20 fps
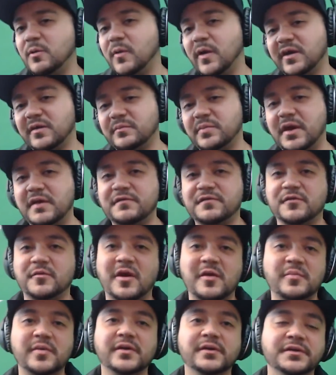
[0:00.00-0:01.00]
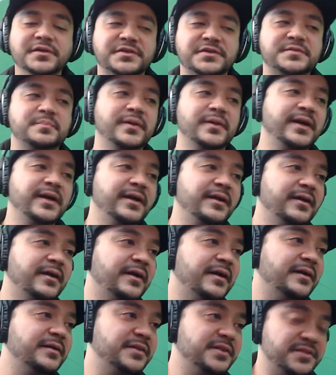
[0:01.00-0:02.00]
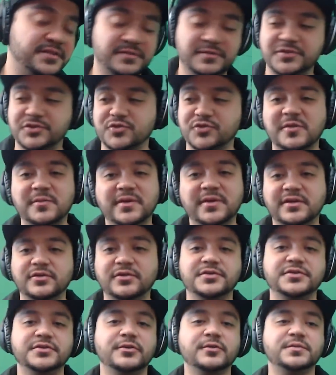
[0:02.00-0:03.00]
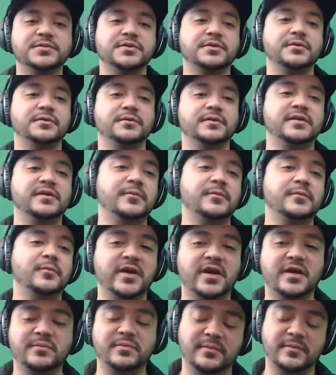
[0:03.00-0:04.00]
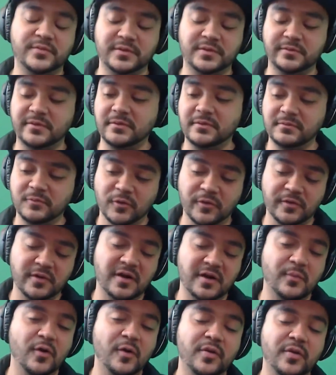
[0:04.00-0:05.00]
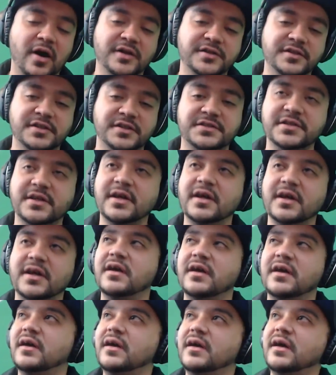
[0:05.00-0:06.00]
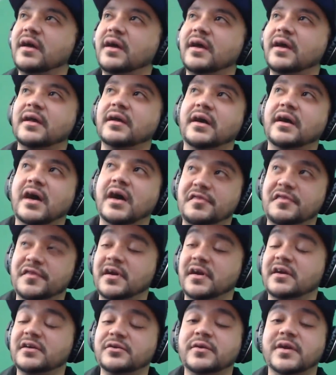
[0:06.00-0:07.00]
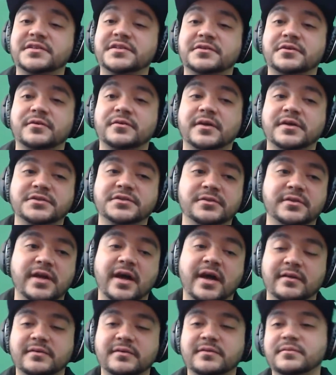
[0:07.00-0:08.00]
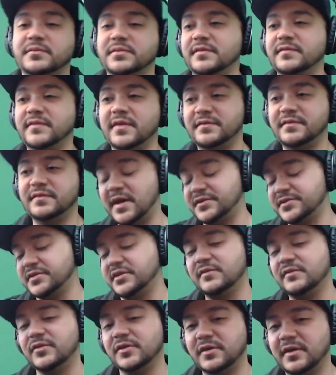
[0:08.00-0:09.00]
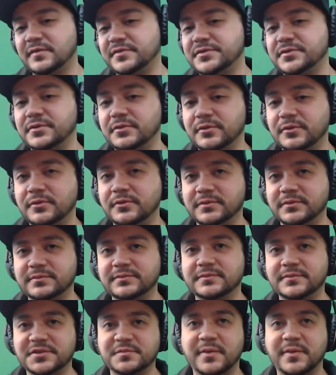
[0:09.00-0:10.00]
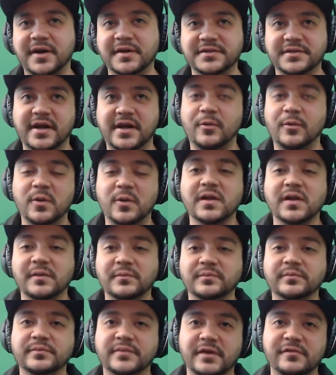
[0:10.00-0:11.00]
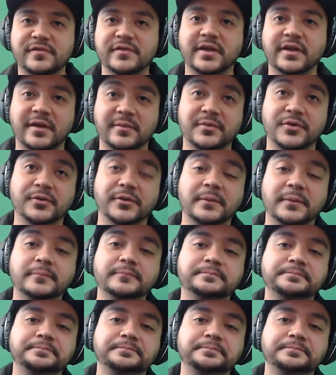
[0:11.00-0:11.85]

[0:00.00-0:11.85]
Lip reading: where I can pay for my bills playing just streaming in YouTube. So, and then I'm working on more projects. And I think I can do it as a career. So yeah, that should give you enough to respond to how well I feel like I'm doing.